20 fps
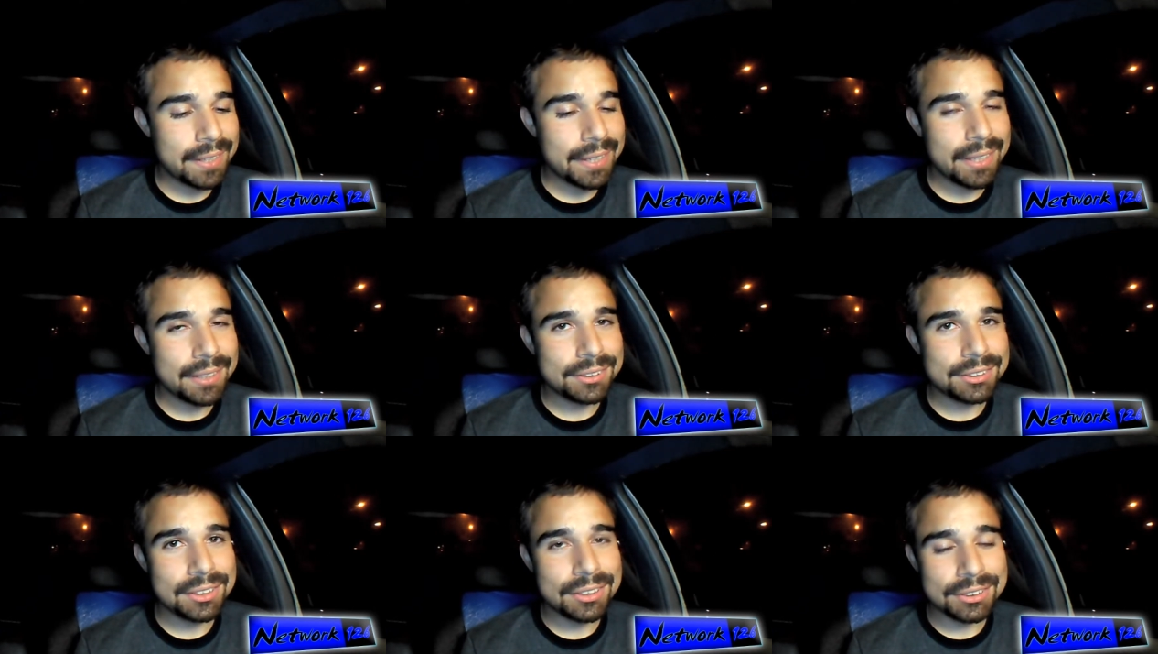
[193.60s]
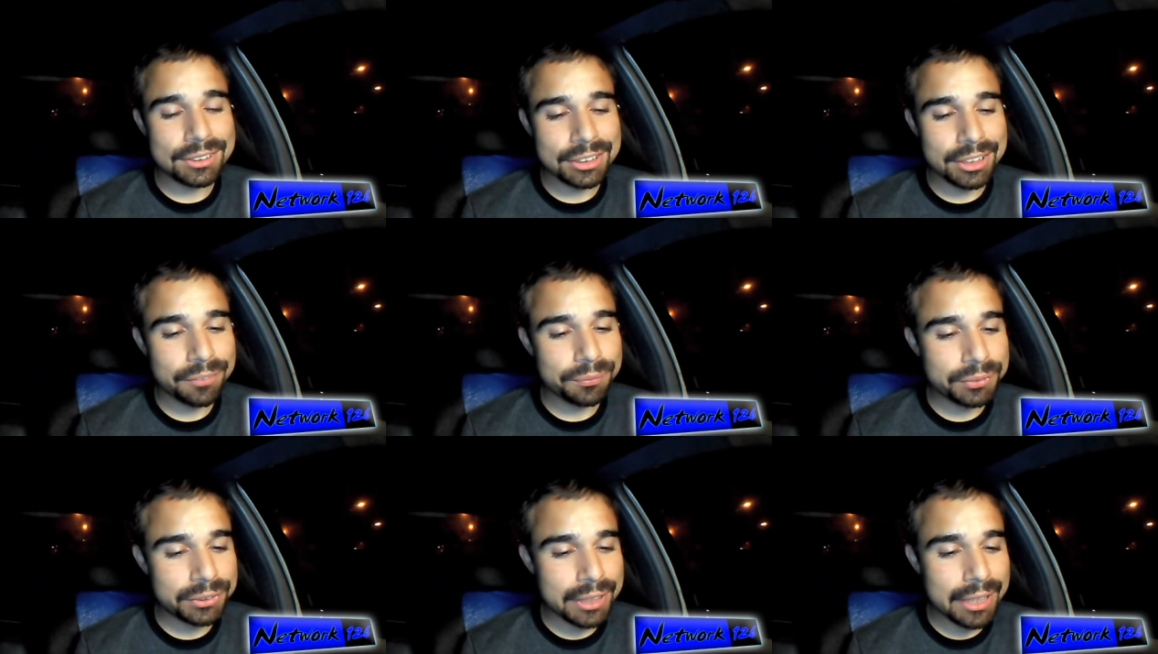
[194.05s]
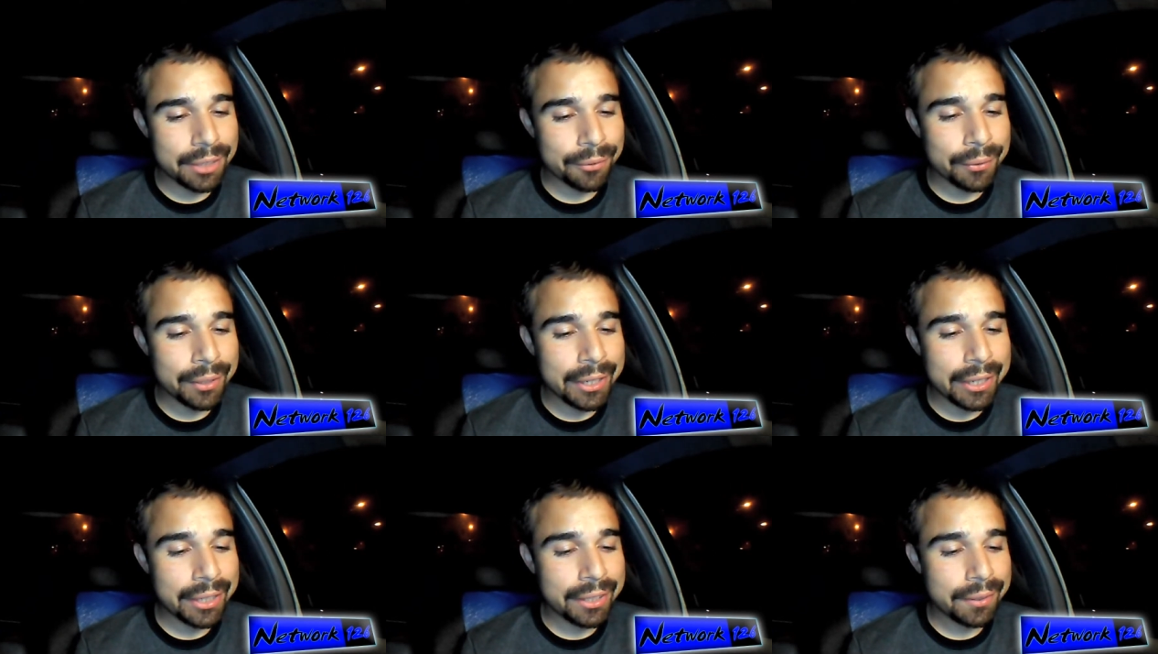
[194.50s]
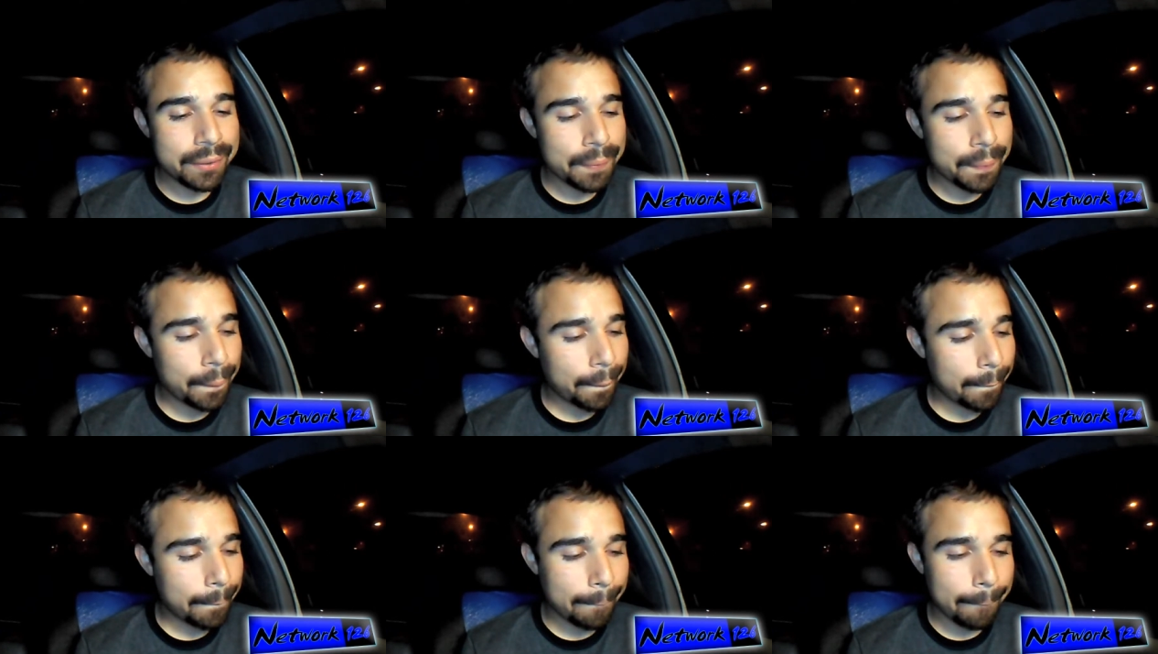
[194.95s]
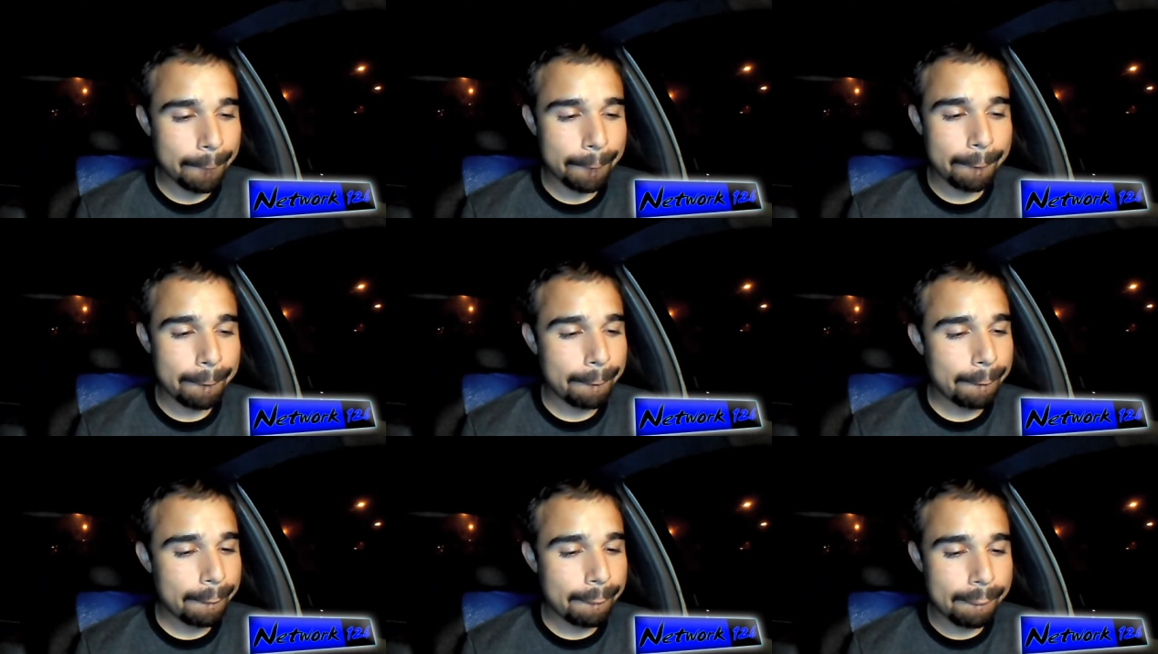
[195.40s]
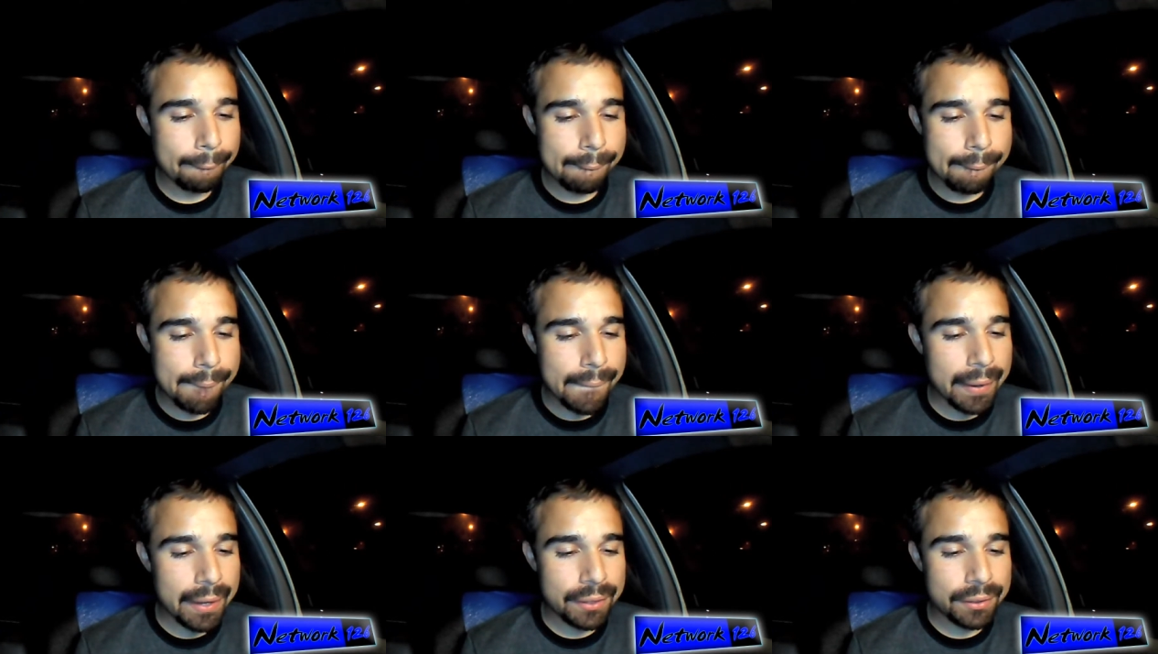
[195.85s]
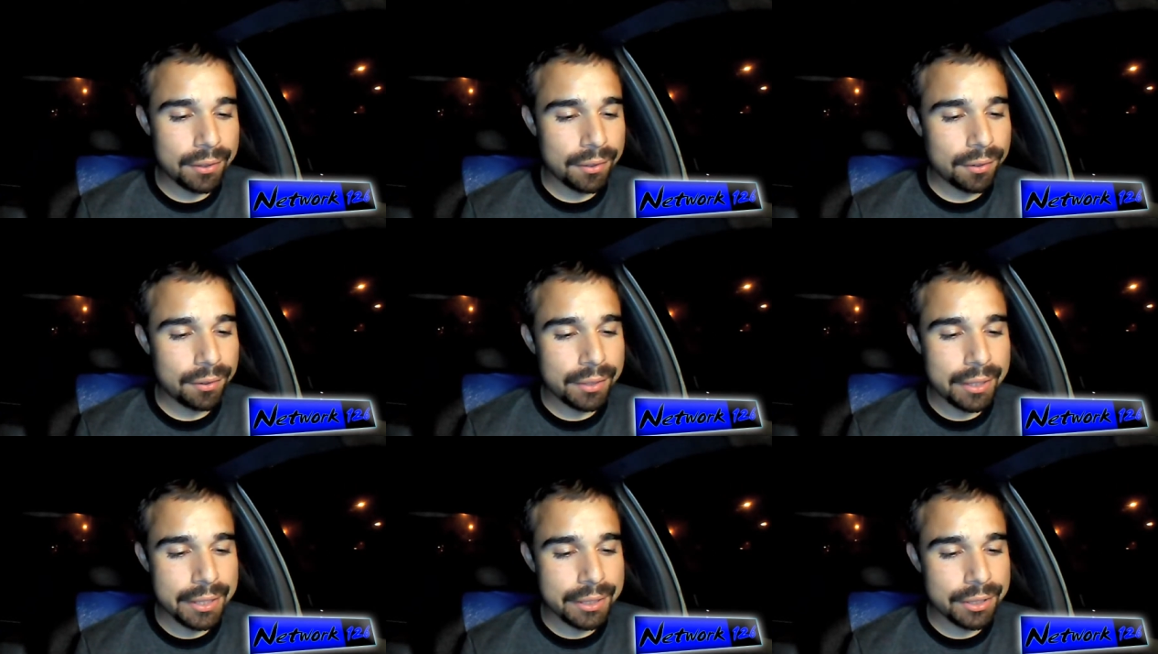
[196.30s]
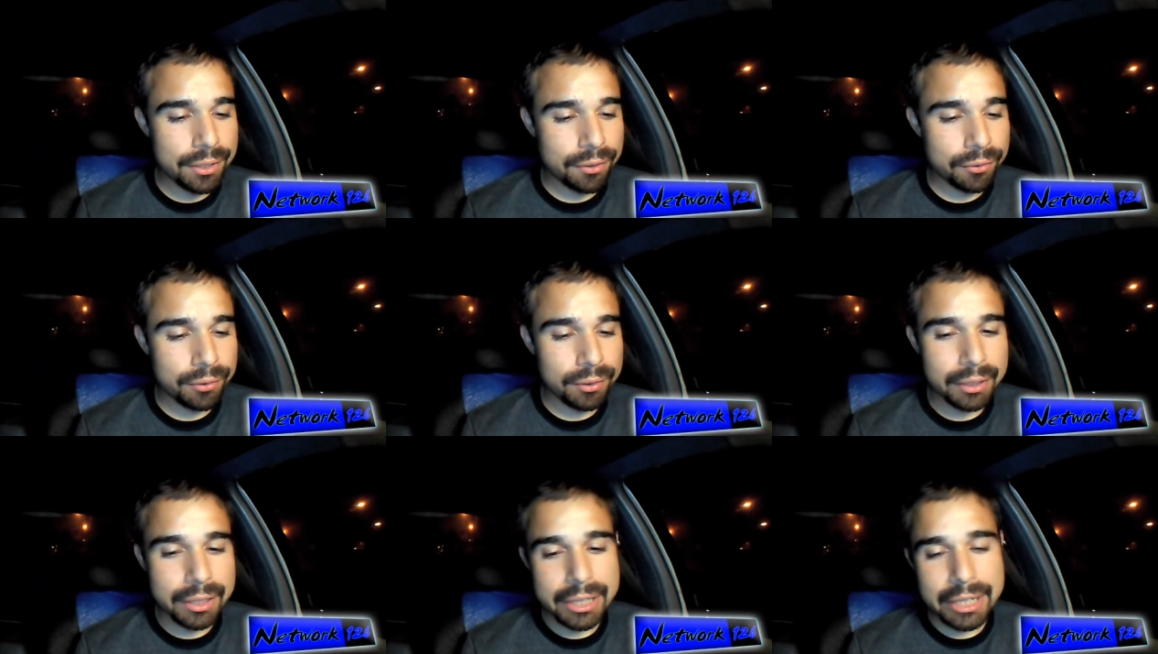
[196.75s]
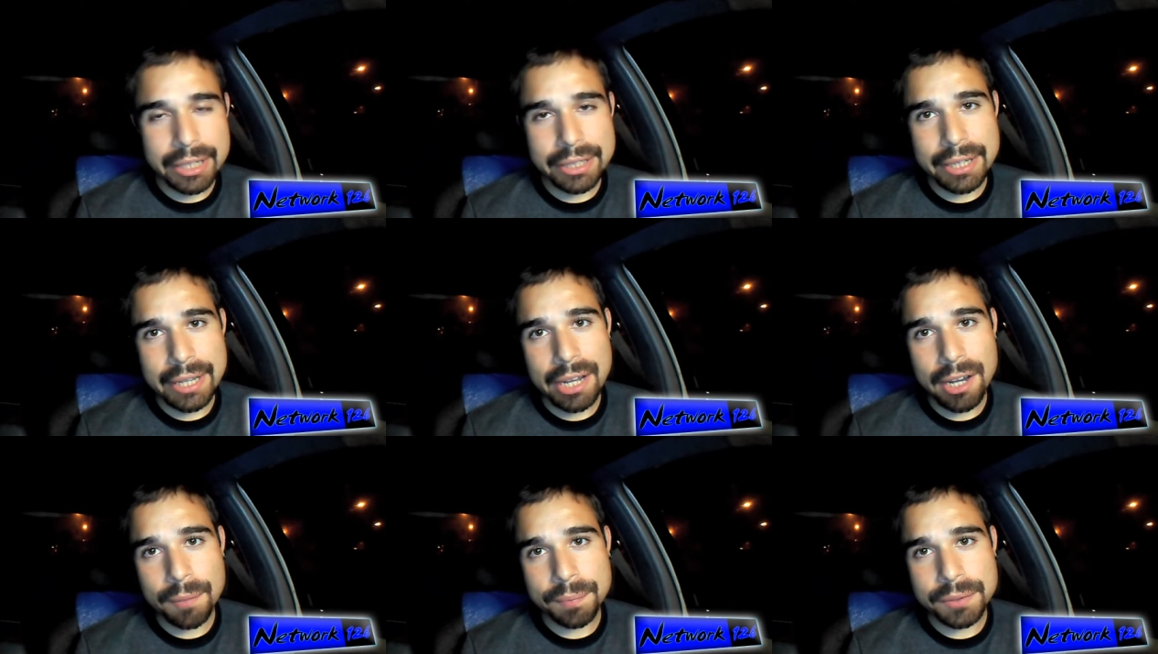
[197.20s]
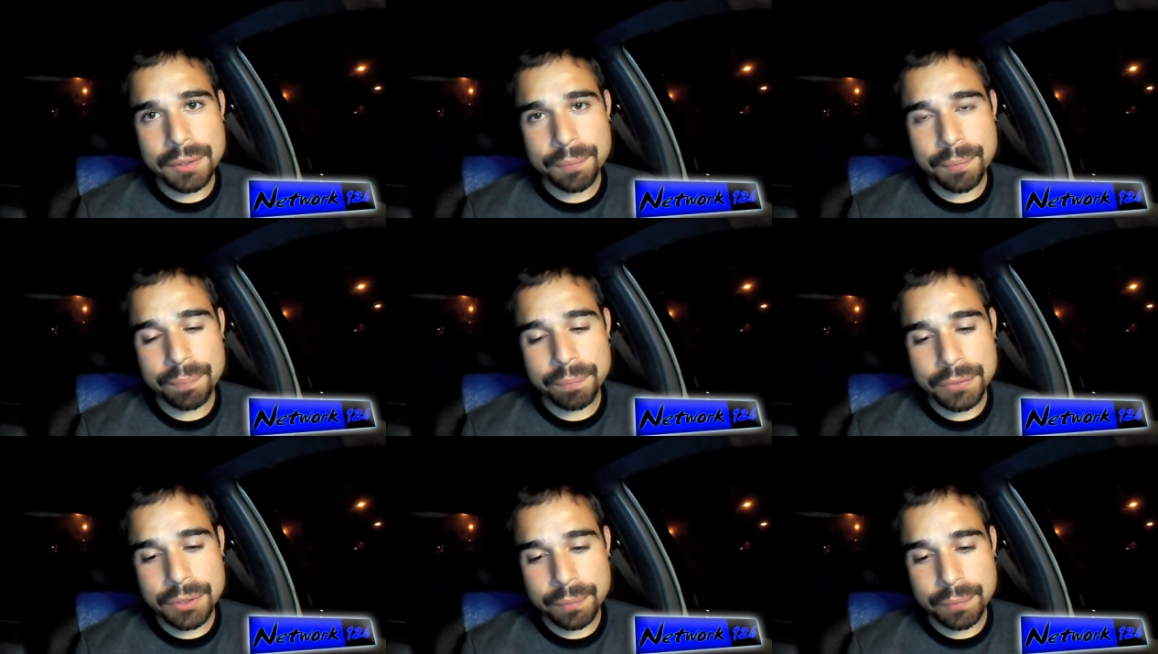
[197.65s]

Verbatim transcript: yeah, it sure seems that way. Either they don't really need the help to,